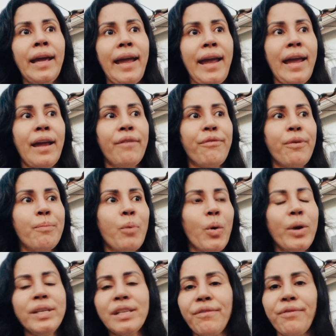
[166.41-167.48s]
And for
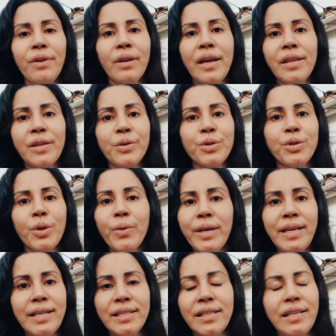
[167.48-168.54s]
boys, I feel like they're so
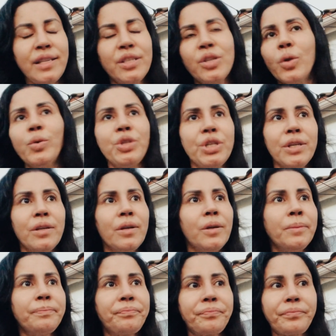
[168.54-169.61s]
easy, so chill.